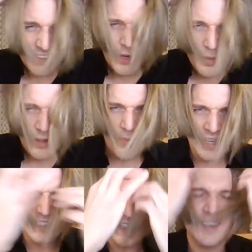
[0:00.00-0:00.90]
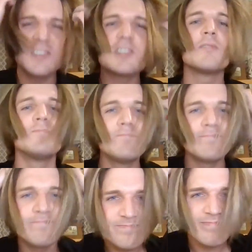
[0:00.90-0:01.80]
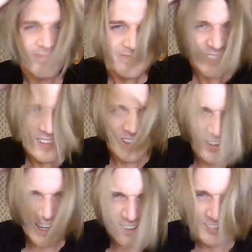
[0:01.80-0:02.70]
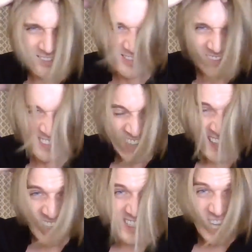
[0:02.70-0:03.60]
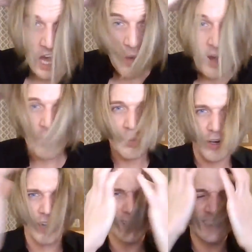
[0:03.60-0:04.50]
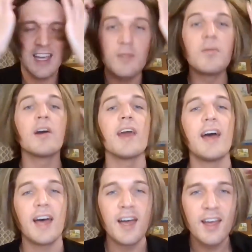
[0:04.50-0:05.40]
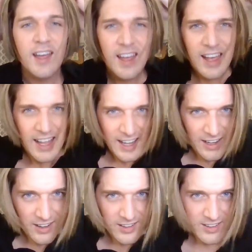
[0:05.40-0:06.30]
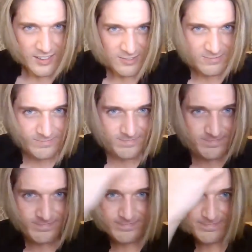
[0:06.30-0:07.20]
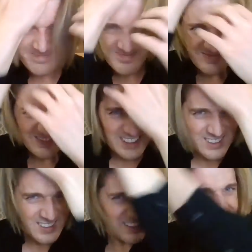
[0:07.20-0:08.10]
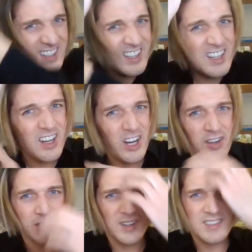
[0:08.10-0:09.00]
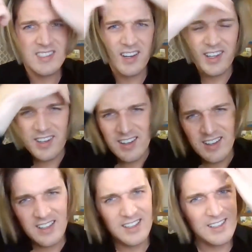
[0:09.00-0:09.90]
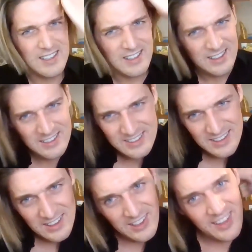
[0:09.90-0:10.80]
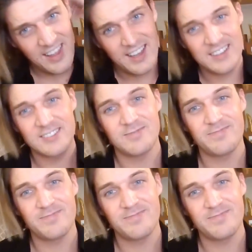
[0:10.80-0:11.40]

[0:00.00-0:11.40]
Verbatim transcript: Give it a bit of a massage. Look now. There's no other product in my hair. Look. Look. Off to one side. Look at that.